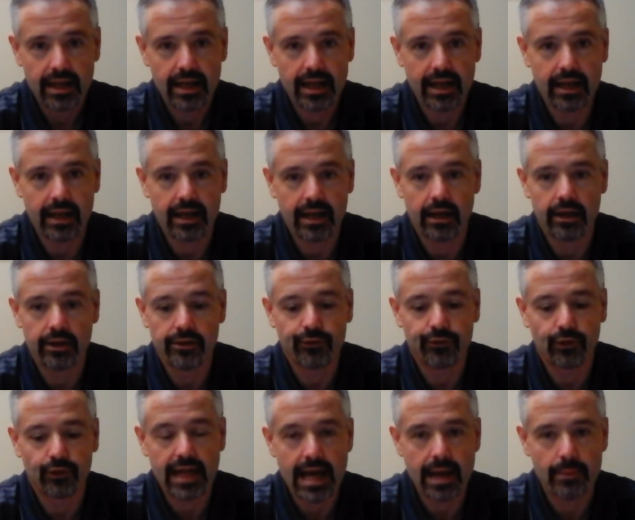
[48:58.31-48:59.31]
and for
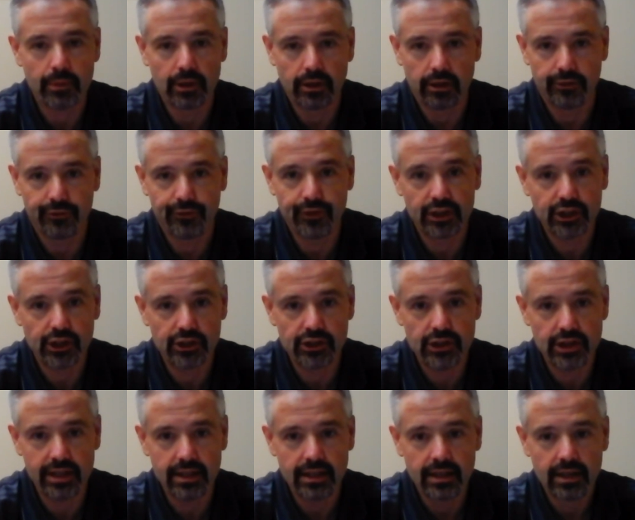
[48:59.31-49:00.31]
capital
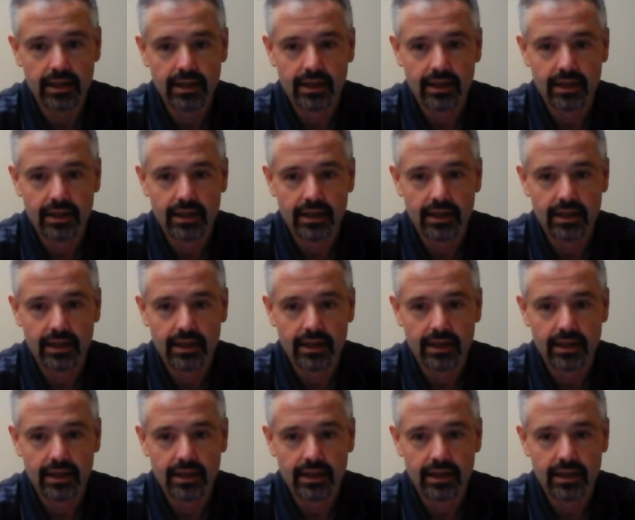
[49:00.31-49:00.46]
efficiency.